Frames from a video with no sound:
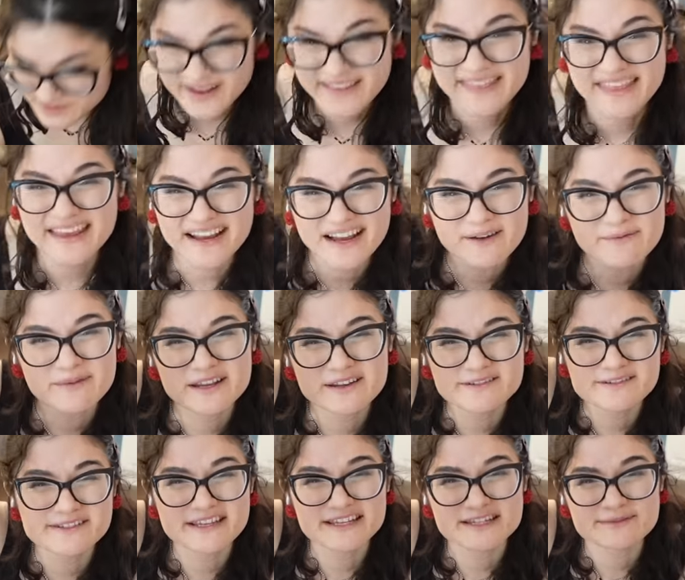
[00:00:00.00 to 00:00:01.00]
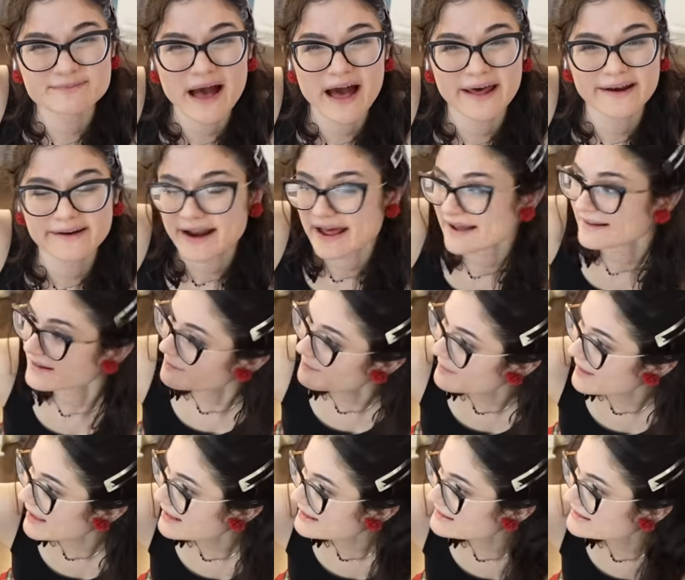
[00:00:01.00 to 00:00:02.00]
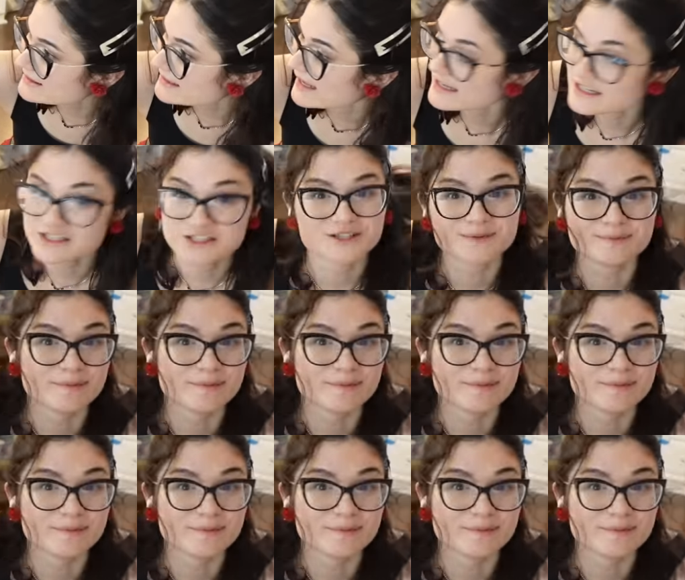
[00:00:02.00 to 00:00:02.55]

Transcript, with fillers: So I think I'm gonna use this pattern as a base and just